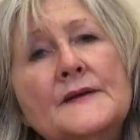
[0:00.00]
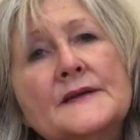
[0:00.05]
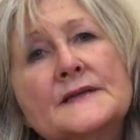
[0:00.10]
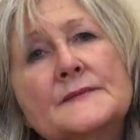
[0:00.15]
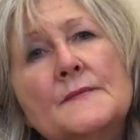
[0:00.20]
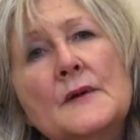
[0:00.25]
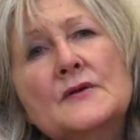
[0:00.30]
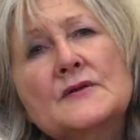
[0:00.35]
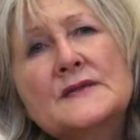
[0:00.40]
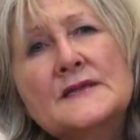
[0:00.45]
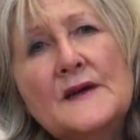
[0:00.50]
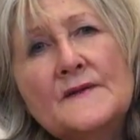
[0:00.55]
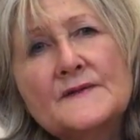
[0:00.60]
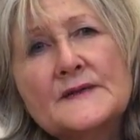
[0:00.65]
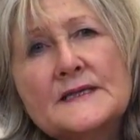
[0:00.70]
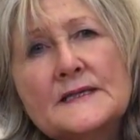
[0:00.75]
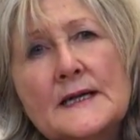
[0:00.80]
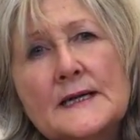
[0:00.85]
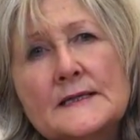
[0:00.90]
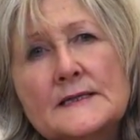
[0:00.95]
this most
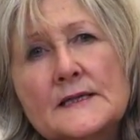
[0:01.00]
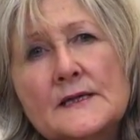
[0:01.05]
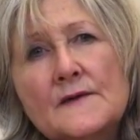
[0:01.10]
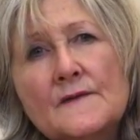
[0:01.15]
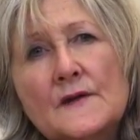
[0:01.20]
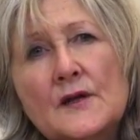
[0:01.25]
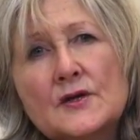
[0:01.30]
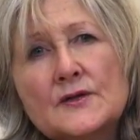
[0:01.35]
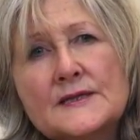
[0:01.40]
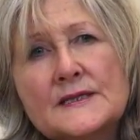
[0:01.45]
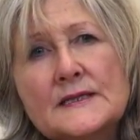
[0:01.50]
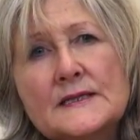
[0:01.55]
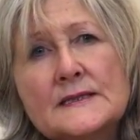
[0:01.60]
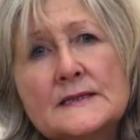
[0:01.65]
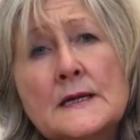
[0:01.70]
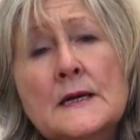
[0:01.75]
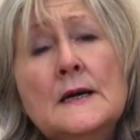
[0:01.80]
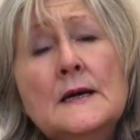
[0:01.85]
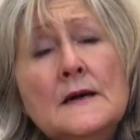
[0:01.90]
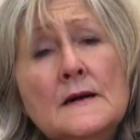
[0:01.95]
devastating of
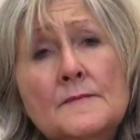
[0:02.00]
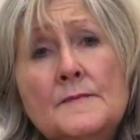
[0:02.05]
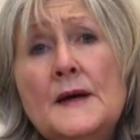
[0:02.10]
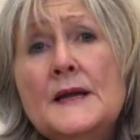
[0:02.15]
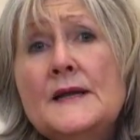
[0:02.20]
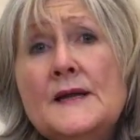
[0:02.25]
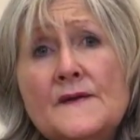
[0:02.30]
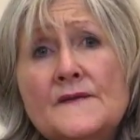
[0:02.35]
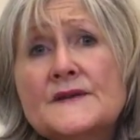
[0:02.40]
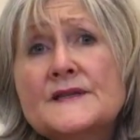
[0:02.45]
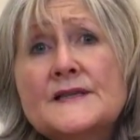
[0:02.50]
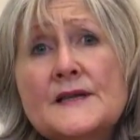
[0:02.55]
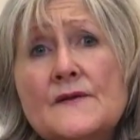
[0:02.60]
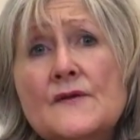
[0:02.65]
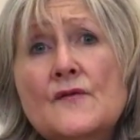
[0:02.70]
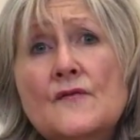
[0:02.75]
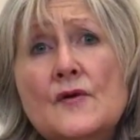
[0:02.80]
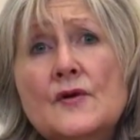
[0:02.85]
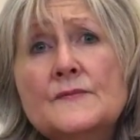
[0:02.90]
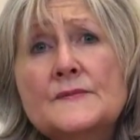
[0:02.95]
losses, and many of us in
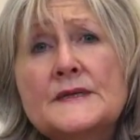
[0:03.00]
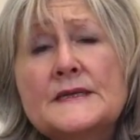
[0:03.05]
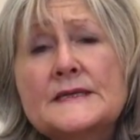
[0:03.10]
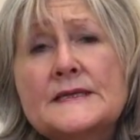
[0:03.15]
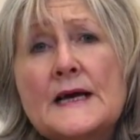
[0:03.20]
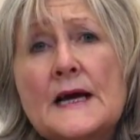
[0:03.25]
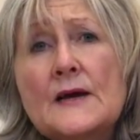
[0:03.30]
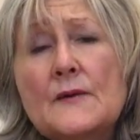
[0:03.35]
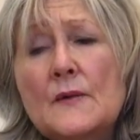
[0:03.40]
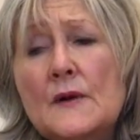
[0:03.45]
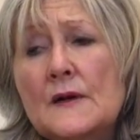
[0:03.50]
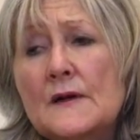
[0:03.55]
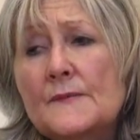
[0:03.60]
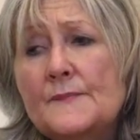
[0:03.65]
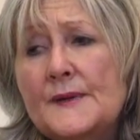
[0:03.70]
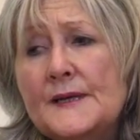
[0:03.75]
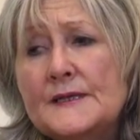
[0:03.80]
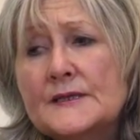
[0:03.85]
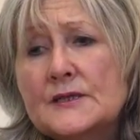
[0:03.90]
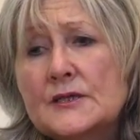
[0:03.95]
the room today will
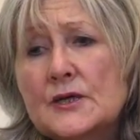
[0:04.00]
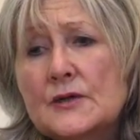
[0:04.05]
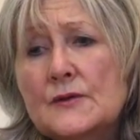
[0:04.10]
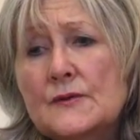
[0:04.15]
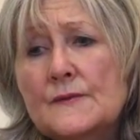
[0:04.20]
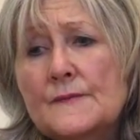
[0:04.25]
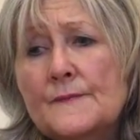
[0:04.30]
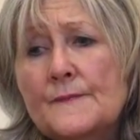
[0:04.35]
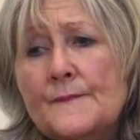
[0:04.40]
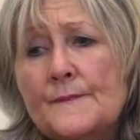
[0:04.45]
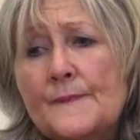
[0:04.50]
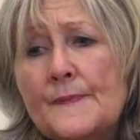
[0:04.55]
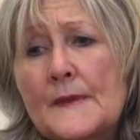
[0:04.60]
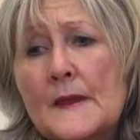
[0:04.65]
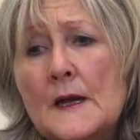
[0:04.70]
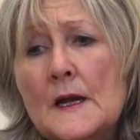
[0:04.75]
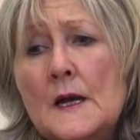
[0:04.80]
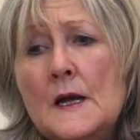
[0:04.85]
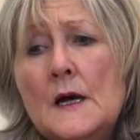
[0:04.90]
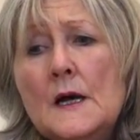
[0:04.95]
have been too.
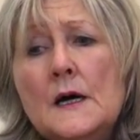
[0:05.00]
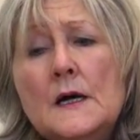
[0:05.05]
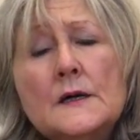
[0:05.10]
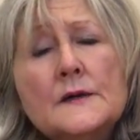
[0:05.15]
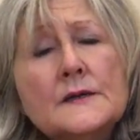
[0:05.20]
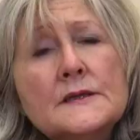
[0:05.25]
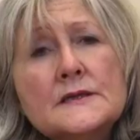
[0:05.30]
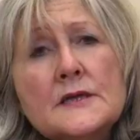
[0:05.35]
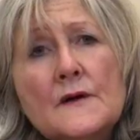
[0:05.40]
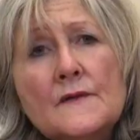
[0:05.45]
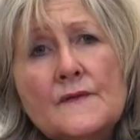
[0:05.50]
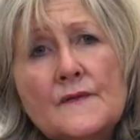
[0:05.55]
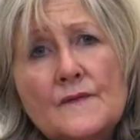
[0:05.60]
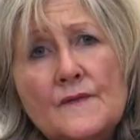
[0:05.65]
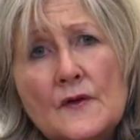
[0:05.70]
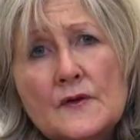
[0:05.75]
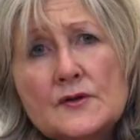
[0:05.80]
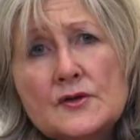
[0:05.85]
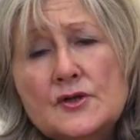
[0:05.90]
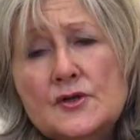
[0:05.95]
Others are from
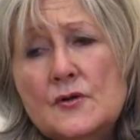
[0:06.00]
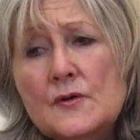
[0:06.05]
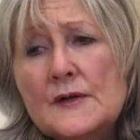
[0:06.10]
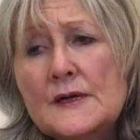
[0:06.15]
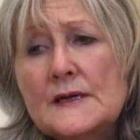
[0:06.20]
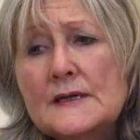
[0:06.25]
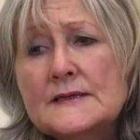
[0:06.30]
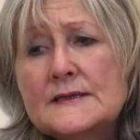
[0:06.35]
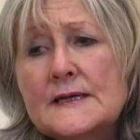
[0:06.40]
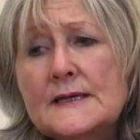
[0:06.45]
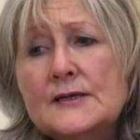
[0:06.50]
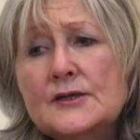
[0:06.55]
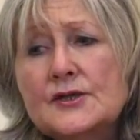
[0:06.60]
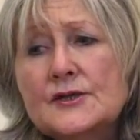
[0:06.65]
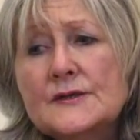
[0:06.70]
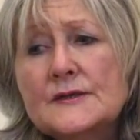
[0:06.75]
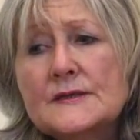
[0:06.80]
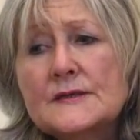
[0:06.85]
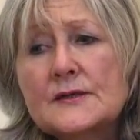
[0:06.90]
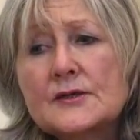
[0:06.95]
voluntary
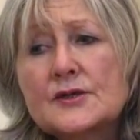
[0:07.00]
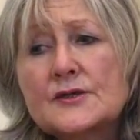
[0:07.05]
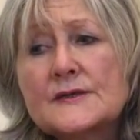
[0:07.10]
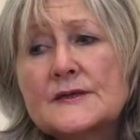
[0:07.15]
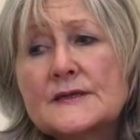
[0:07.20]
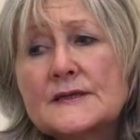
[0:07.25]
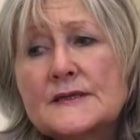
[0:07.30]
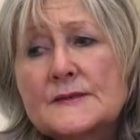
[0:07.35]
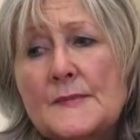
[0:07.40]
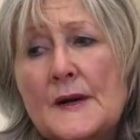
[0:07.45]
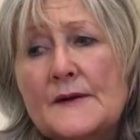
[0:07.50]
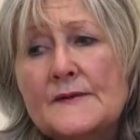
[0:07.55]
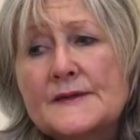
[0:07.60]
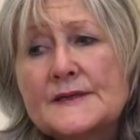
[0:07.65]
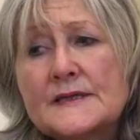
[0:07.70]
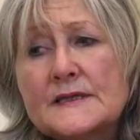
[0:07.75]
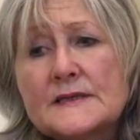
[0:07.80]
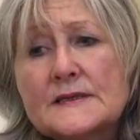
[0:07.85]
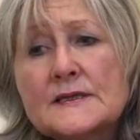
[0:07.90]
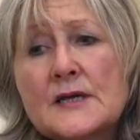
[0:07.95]
organisations such as the
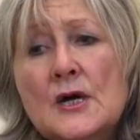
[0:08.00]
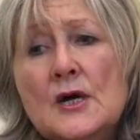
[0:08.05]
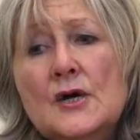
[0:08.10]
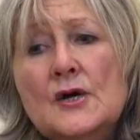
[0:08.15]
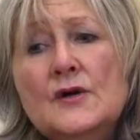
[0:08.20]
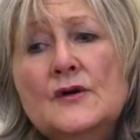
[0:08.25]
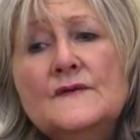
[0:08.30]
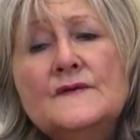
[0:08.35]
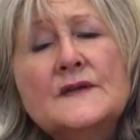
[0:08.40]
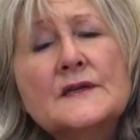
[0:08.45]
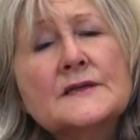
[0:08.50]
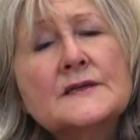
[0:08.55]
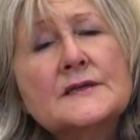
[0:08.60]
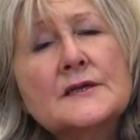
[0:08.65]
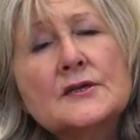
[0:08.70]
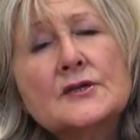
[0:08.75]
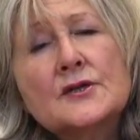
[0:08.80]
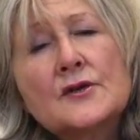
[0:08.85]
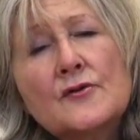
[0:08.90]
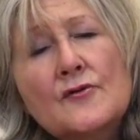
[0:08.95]
Samaritans, who've done
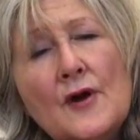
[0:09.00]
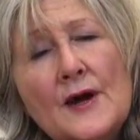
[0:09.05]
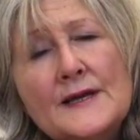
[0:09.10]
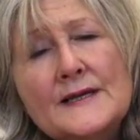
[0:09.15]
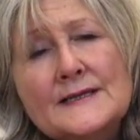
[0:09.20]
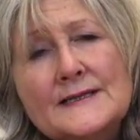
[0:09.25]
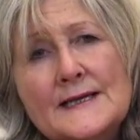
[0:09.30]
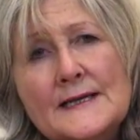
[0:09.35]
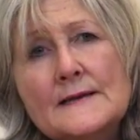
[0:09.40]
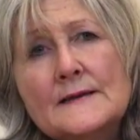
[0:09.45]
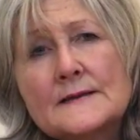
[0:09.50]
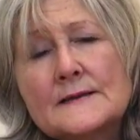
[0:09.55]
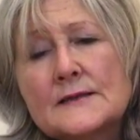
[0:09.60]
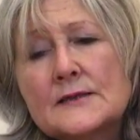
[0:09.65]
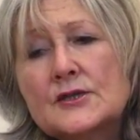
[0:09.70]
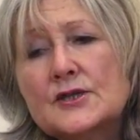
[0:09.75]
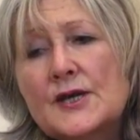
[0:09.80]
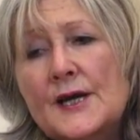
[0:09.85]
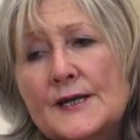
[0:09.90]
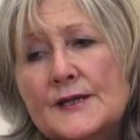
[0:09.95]
such a great deal
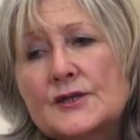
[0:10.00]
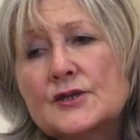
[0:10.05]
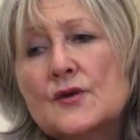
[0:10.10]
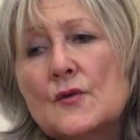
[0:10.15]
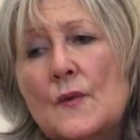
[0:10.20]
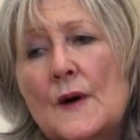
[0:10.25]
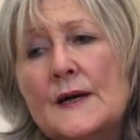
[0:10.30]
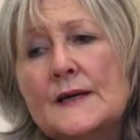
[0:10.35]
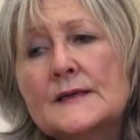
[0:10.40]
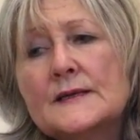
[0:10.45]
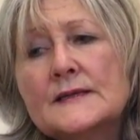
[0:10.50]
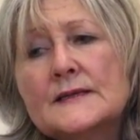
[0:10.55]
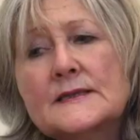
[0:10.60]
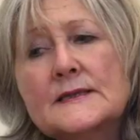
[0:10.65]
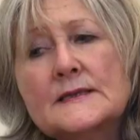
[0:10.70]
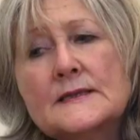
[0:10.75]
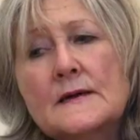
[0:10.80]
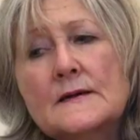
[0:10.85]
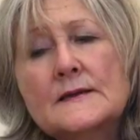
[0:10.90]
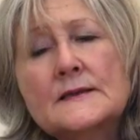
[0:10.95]
to change the way that
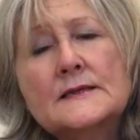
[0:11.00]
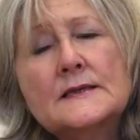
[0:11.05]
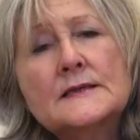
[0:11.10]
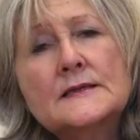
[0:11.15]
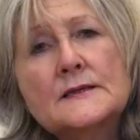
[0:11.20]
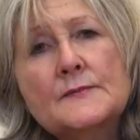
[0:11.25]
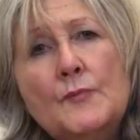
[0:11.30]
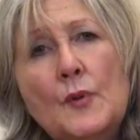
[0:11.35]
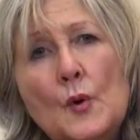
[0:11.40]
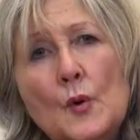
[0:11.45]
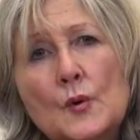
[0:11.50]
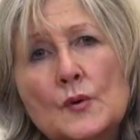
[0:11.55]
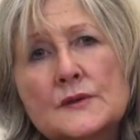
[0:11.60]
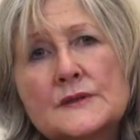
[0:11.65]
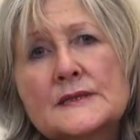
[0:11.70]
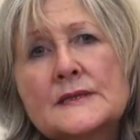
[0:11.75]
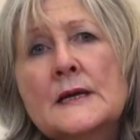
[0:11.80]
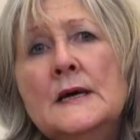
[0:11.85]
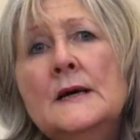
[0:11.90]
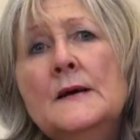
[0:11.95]
society
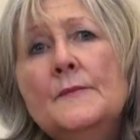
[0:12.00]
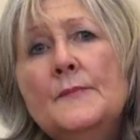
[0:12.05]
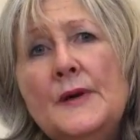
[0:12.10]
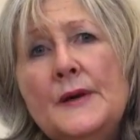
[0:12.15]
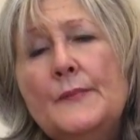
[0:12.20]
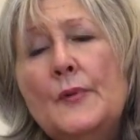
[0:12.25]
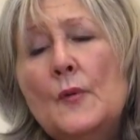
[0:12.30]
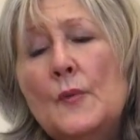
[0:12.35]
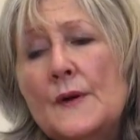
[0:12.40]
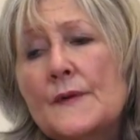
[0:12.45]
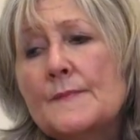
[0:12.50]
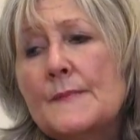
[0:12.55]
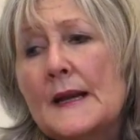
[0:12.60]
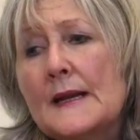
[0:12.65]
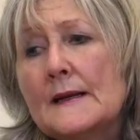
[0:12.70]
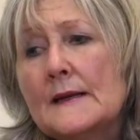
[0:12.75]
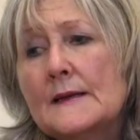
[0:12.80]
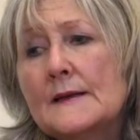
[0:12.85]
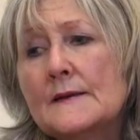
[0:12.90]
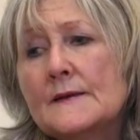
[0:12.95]
supports people with
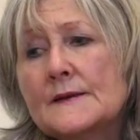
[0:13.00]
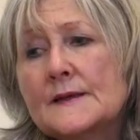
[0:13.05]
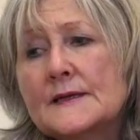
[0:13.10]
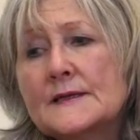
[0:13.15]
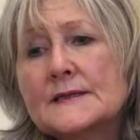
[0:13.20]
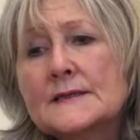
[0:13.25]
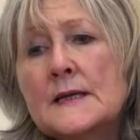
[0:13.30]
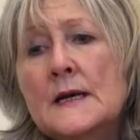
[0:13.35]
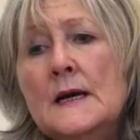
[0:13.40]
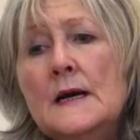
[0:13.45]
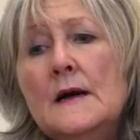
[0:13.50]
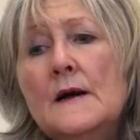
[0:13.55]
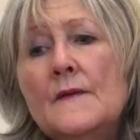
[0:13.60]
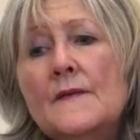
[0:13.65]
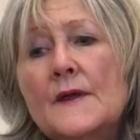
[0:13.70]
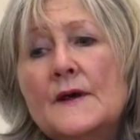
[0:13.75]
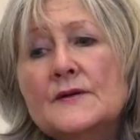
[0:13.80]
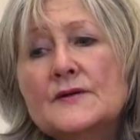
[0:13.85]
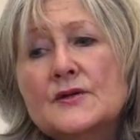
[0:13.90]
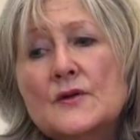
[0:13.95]
mental illness
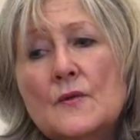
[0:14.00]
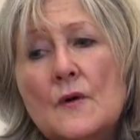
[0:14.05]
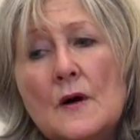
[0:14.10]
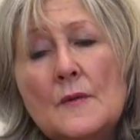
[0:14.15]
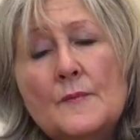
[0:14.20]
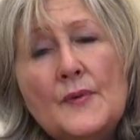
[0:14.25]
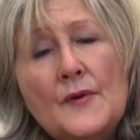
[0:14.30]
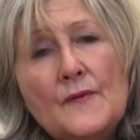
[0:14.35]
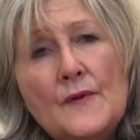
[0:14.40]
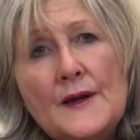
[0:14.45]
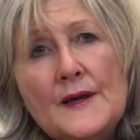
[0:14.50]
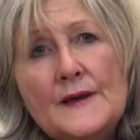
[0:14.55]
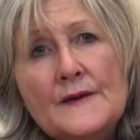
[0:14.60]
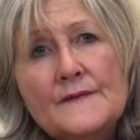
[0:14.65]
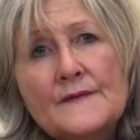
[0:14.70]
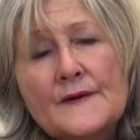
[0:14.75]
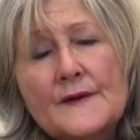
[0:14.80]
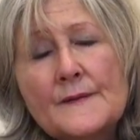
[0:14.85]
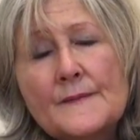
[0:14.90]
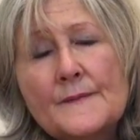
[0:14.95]
and those who are
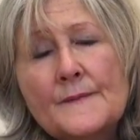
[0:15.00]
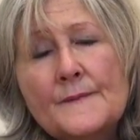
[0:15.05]
bereaved.